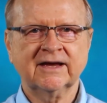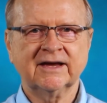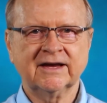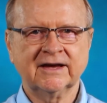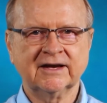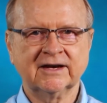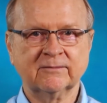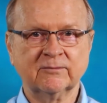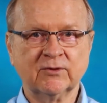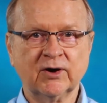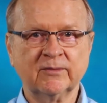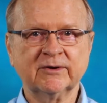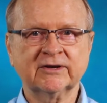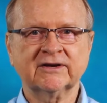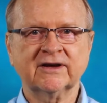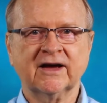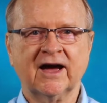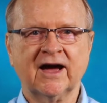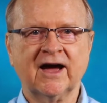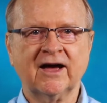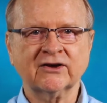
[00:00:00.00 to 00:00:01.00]
In a moment,
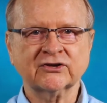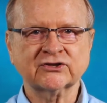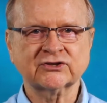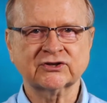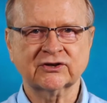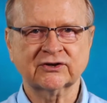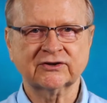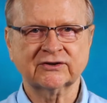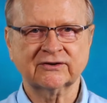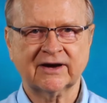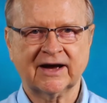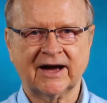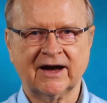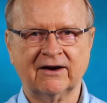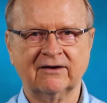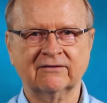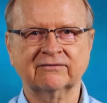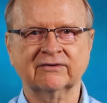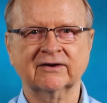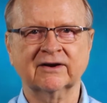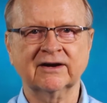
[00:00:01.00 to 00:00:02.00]
I'll show you how,
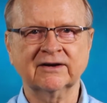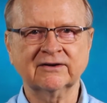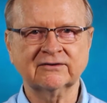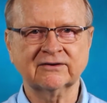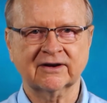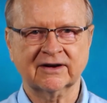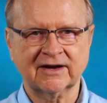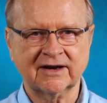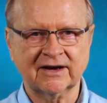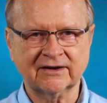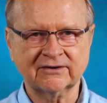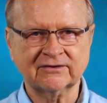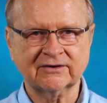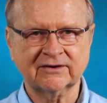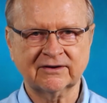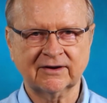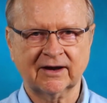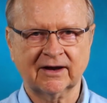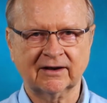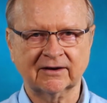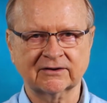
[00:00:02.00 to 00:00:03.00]
for under
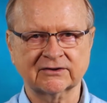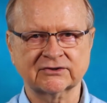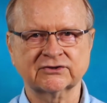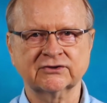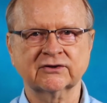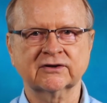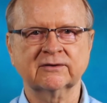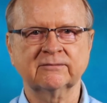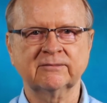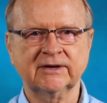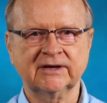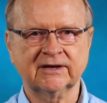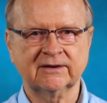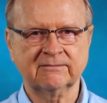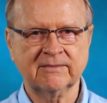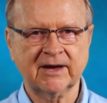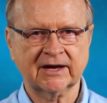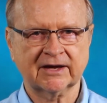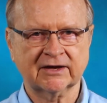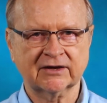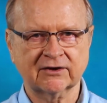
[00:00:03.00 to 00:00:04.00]
$100, you can begin
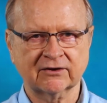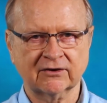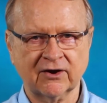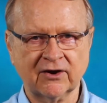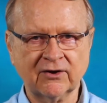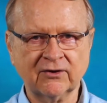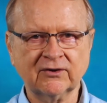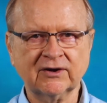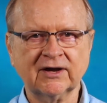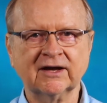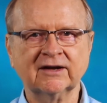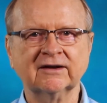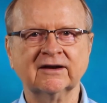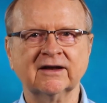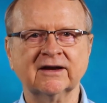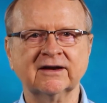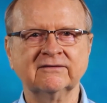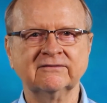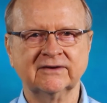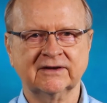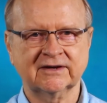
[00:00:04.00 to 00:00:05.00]
making your own
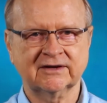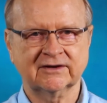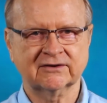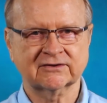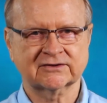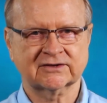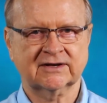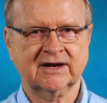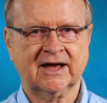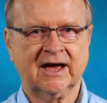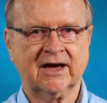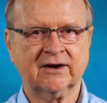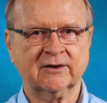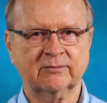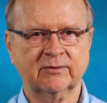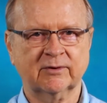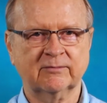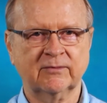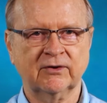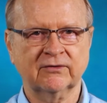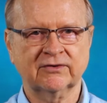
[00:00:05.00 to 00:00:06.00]
online videos and how to
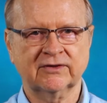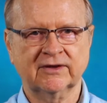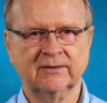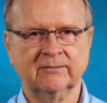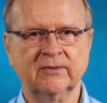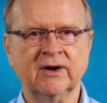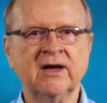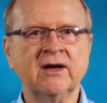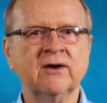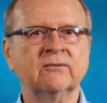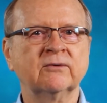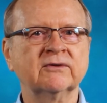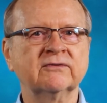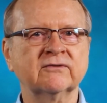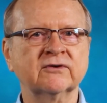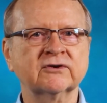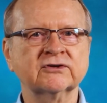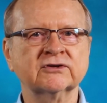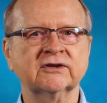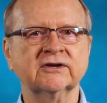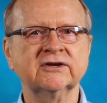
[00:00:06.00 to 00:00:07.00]
promote them with
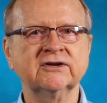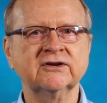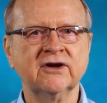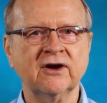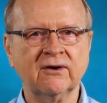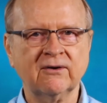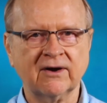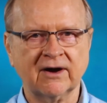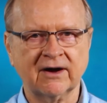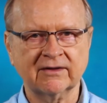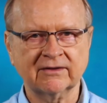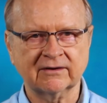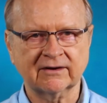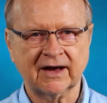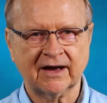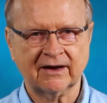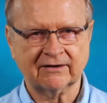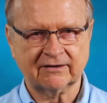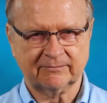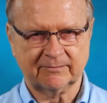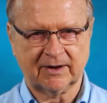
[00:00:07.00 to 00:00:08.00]
virtually no other
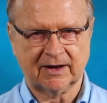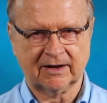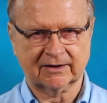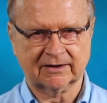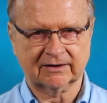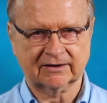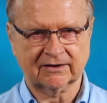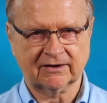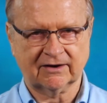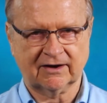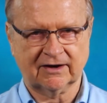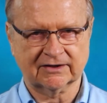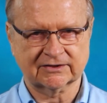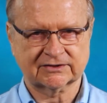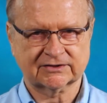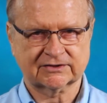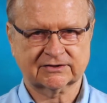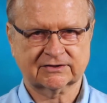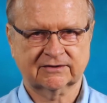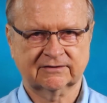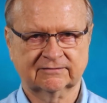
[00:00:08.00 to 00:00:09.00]
out-of-pocket
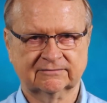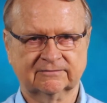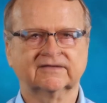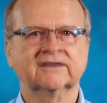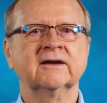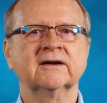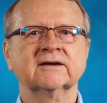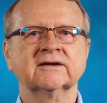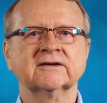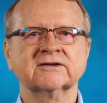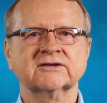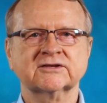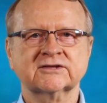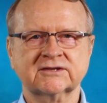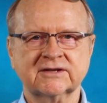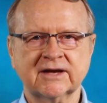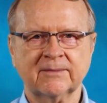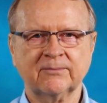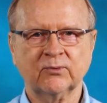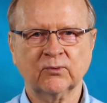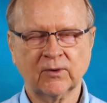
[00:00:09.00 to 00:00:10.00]
costs.
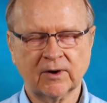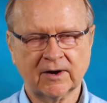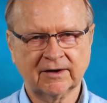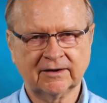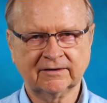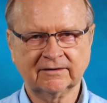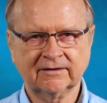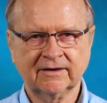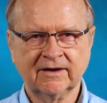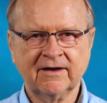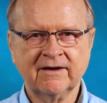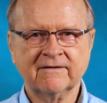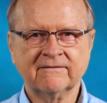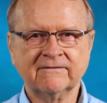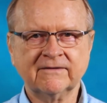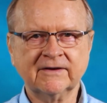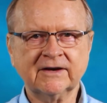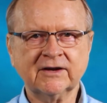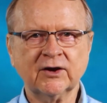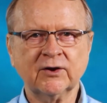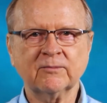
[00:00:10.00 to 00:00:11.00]
Step 1.
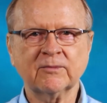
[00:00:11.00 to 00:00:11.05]
Video